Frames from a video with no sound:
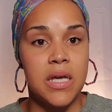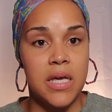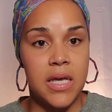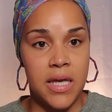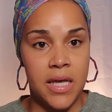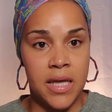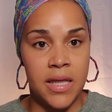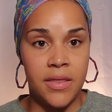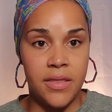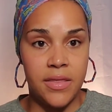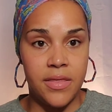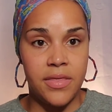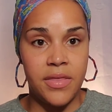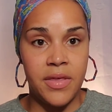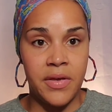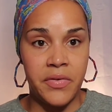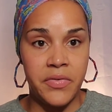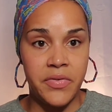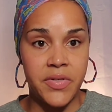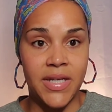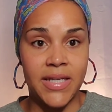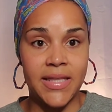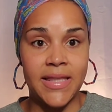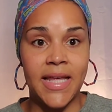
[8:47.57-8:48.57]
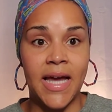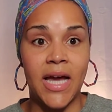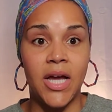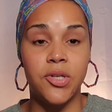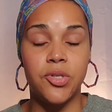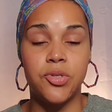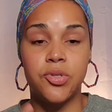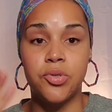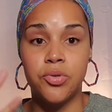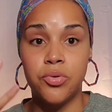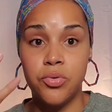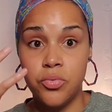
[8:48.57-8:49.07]
and things like that,
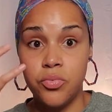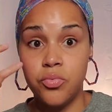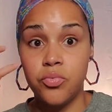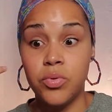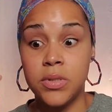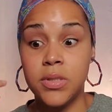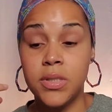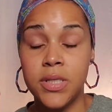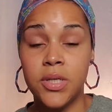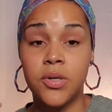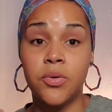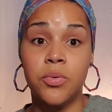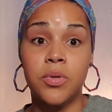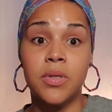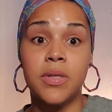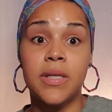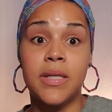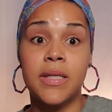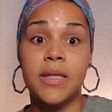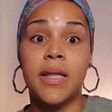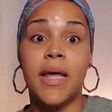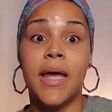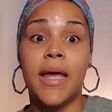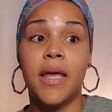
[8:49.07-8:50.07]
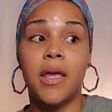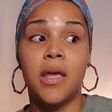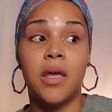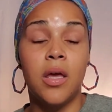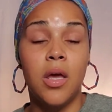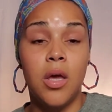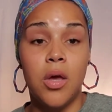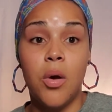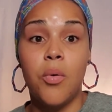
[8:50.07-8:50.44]
to literally like